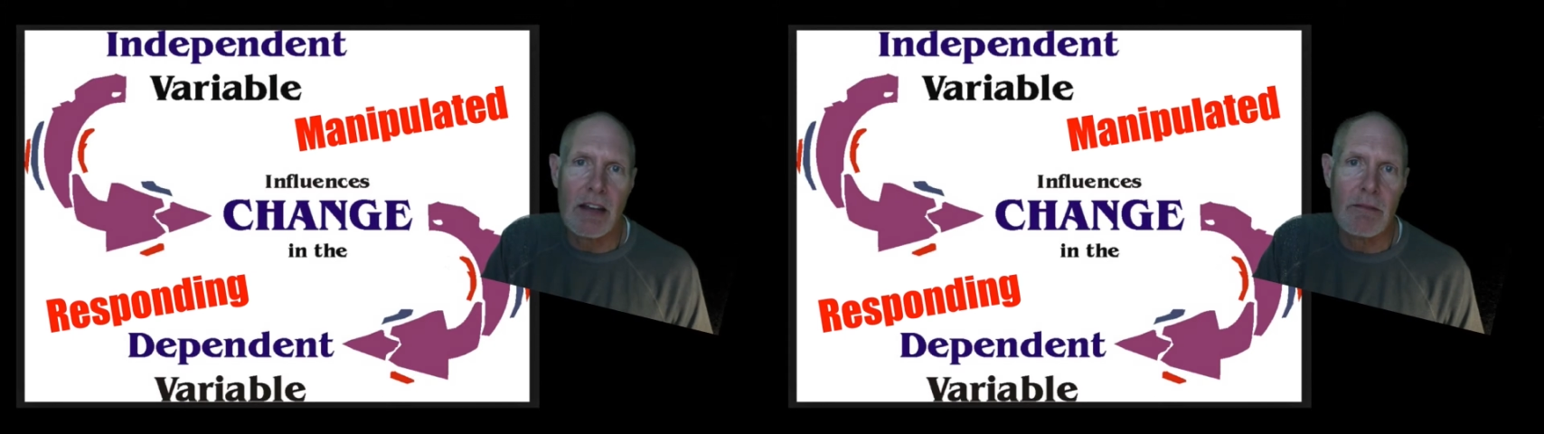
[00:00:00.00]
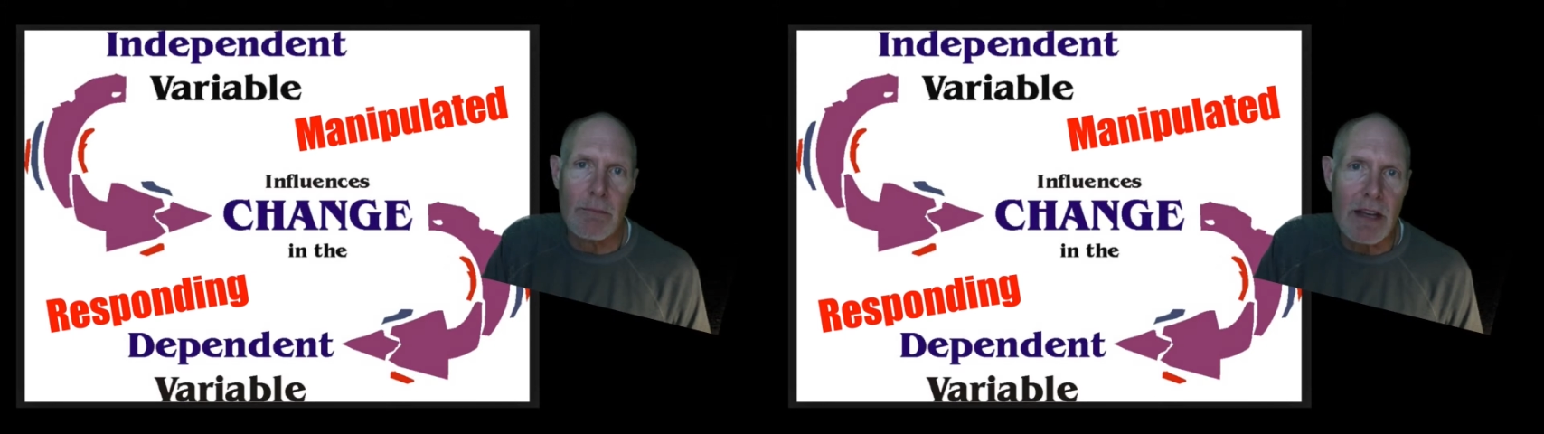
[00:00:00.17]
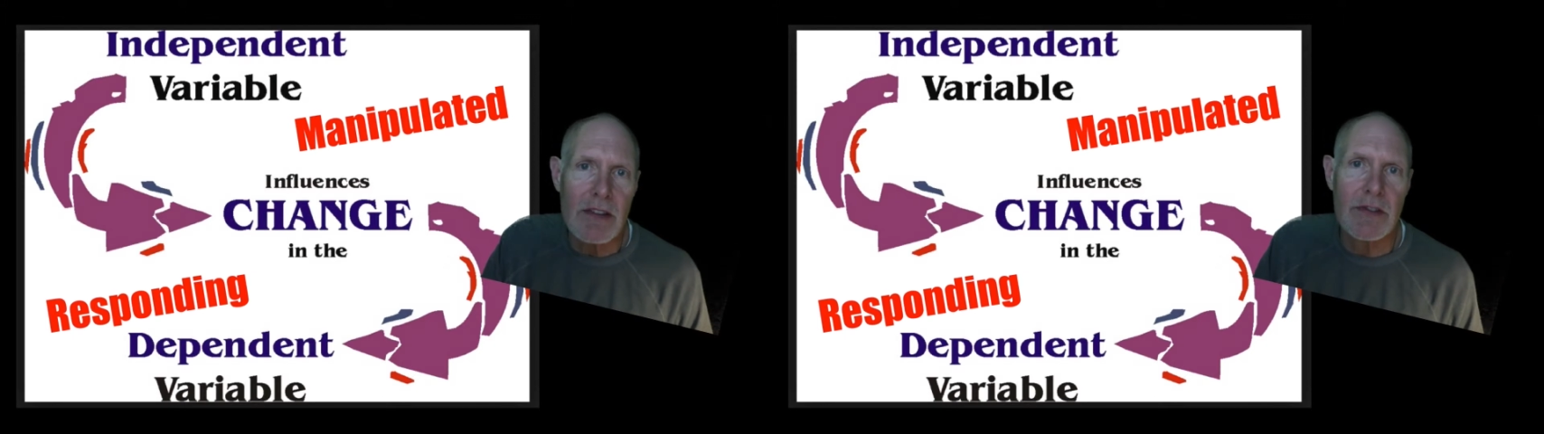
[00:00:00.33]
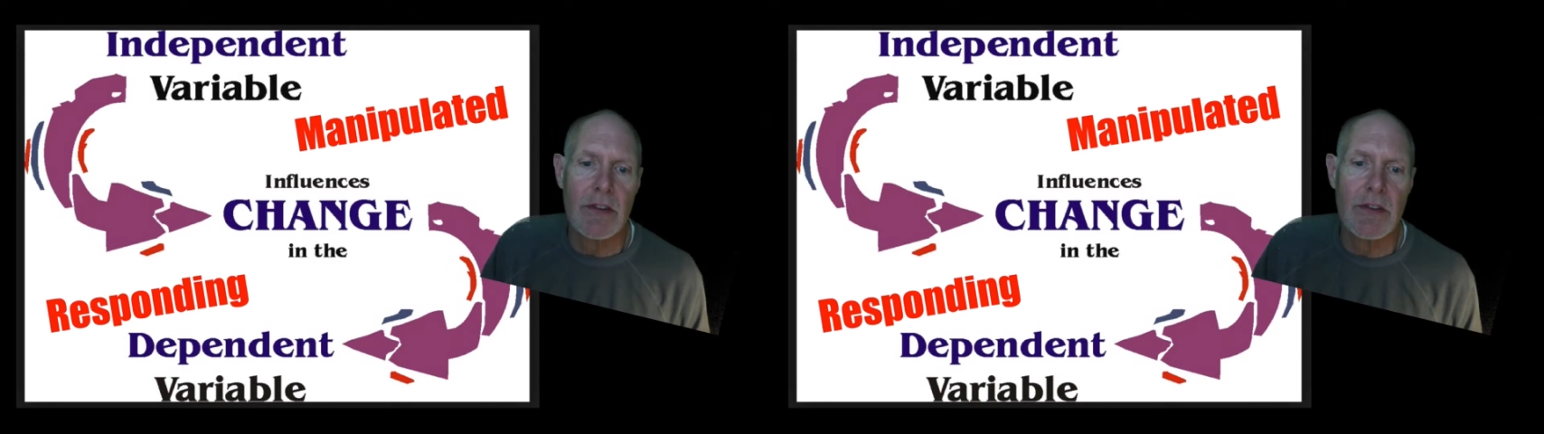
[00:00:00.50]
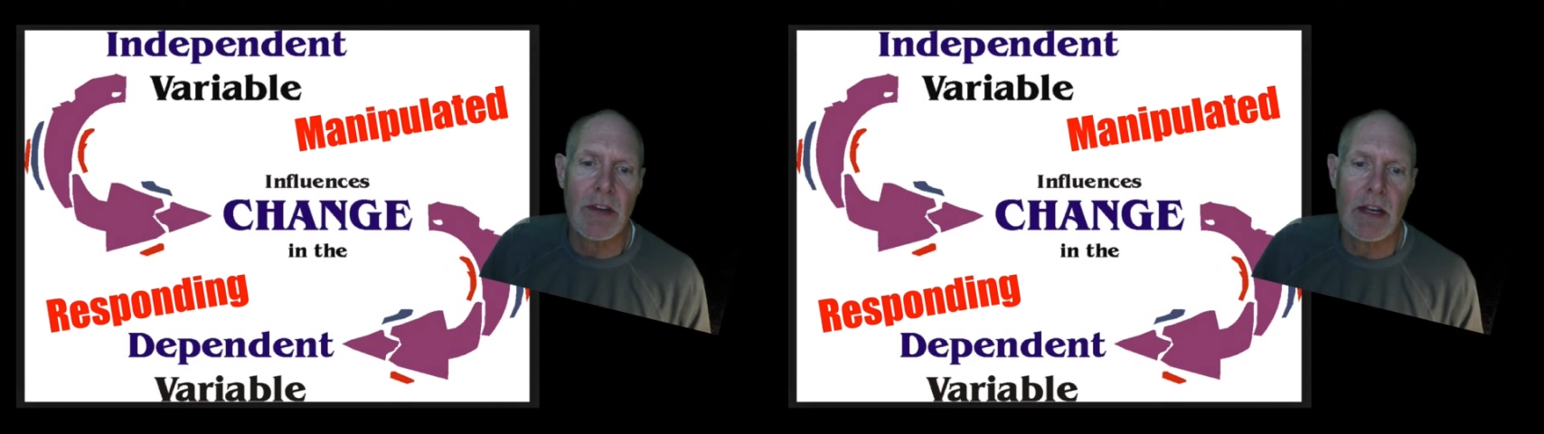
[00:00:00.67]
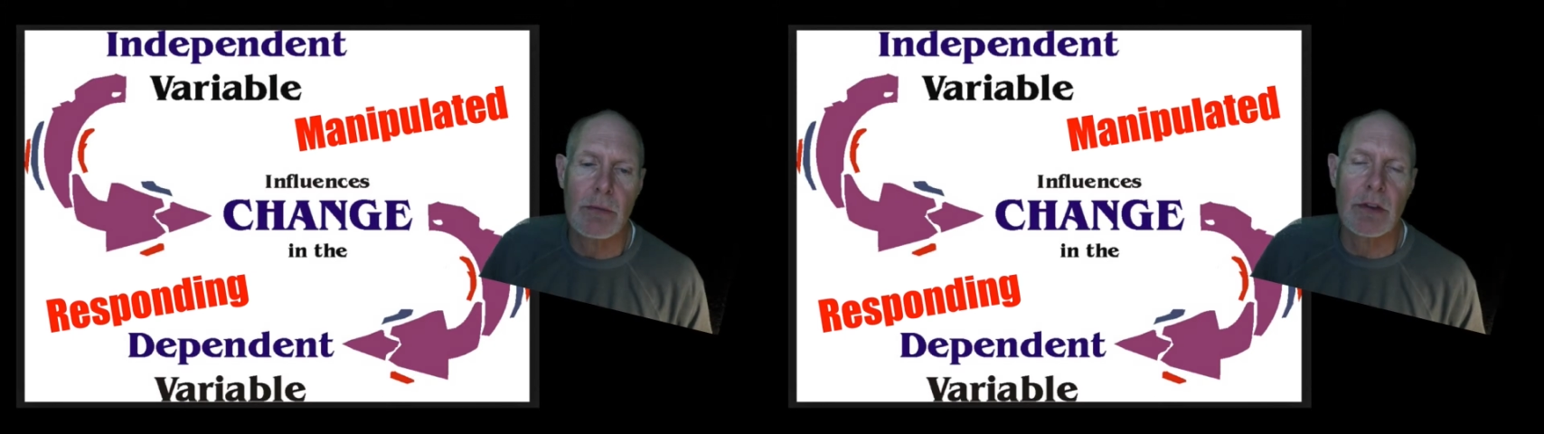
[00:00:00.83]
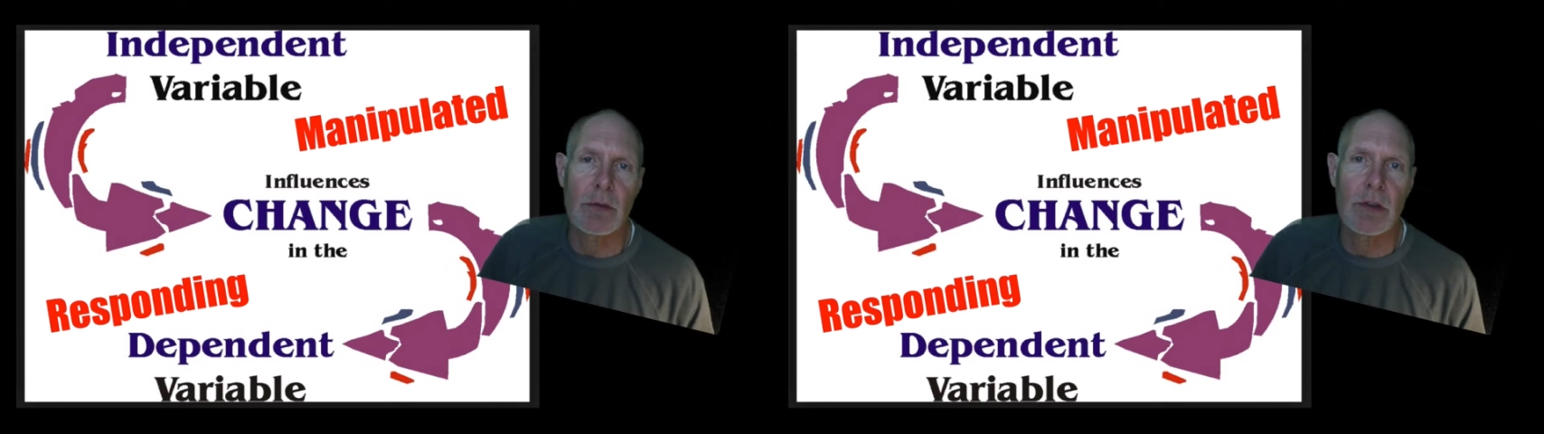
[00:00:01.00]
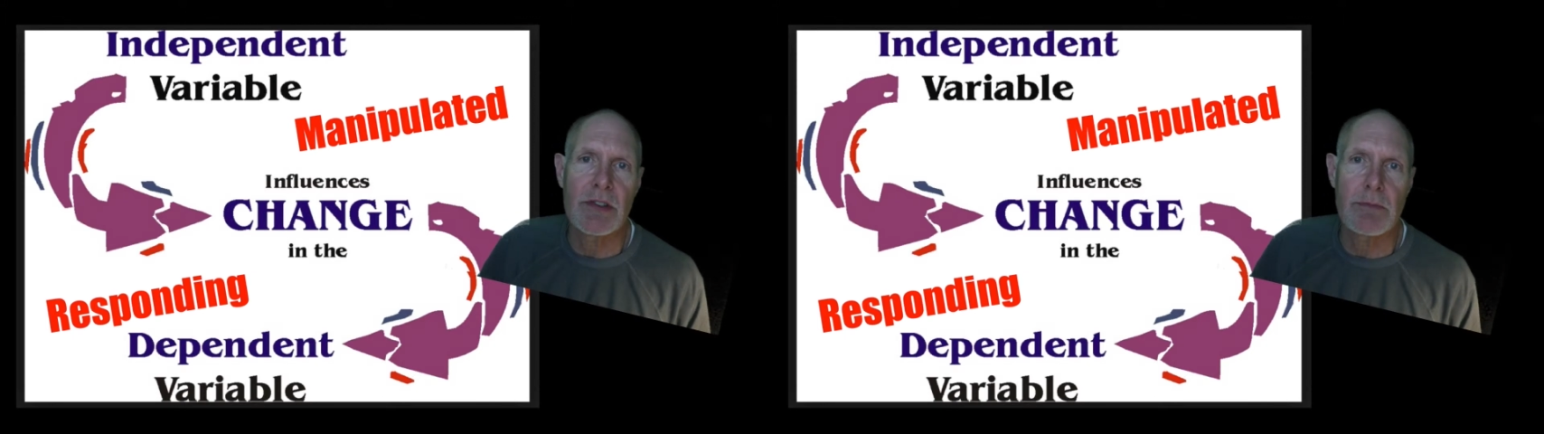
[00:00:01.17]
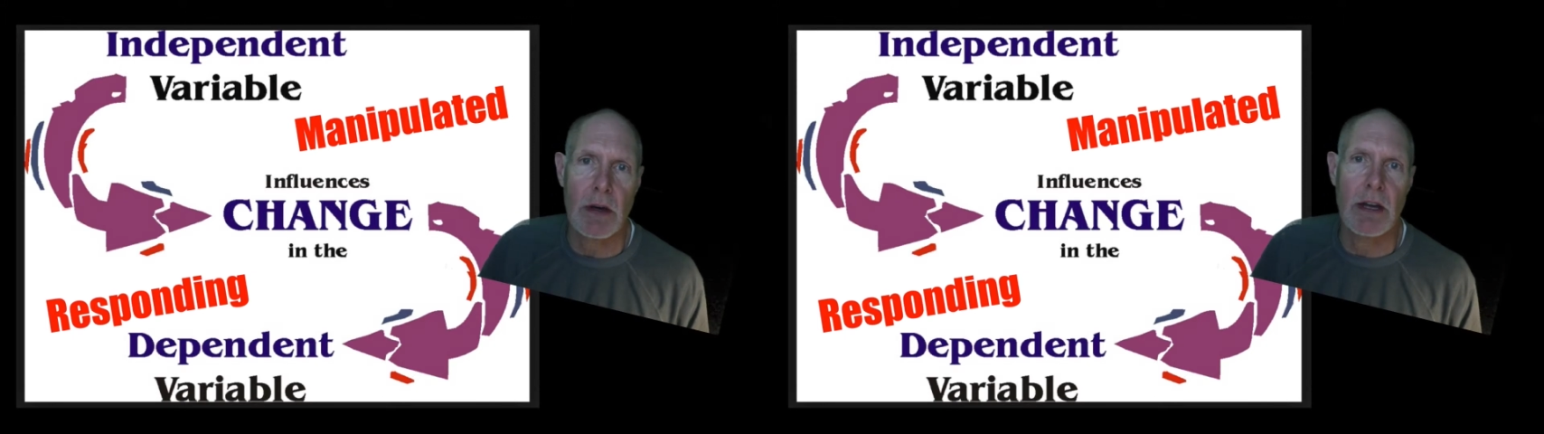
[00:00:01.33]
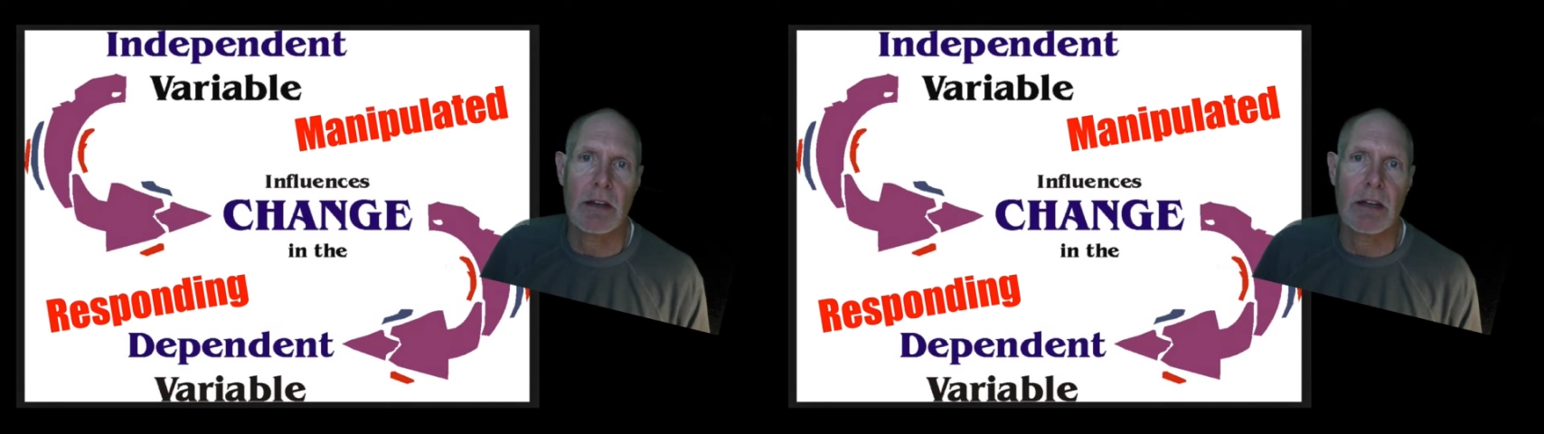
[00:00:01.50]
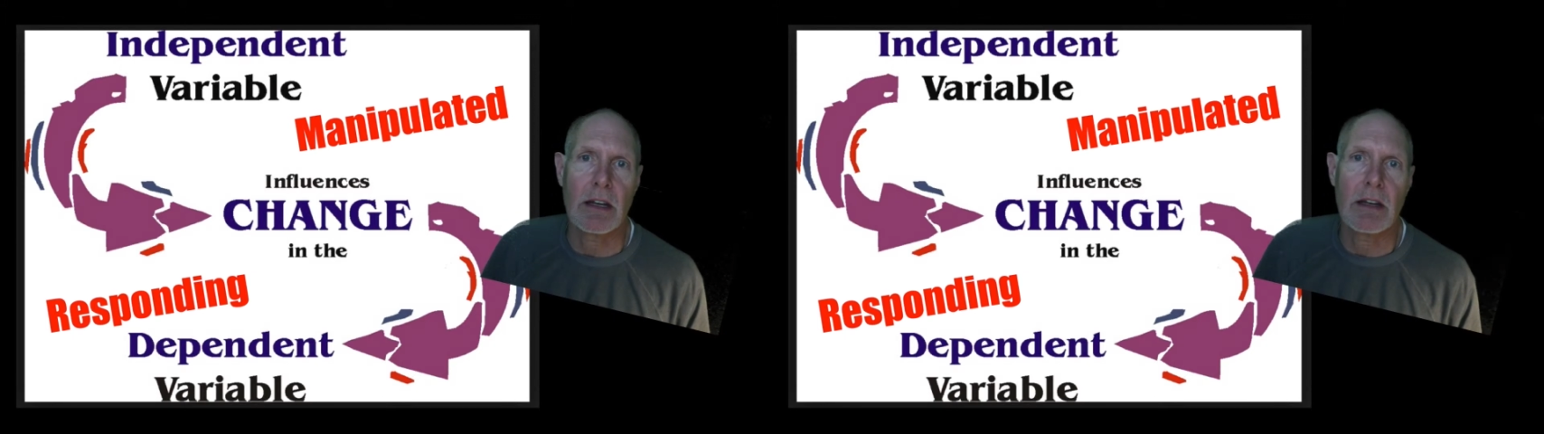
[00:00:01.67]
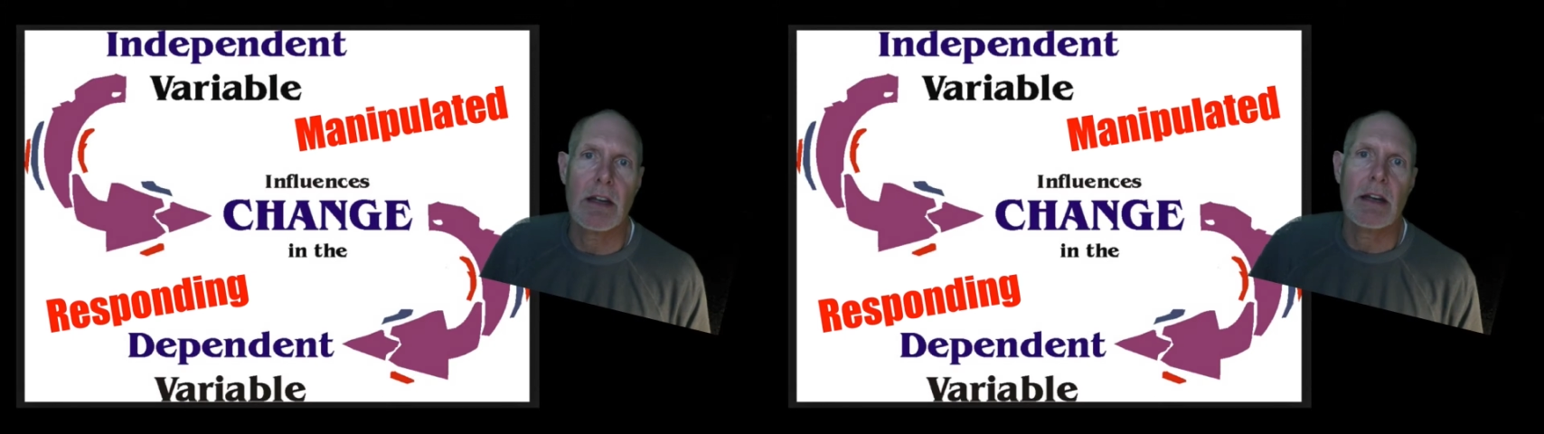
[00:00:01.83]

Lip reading: of means the same as responding.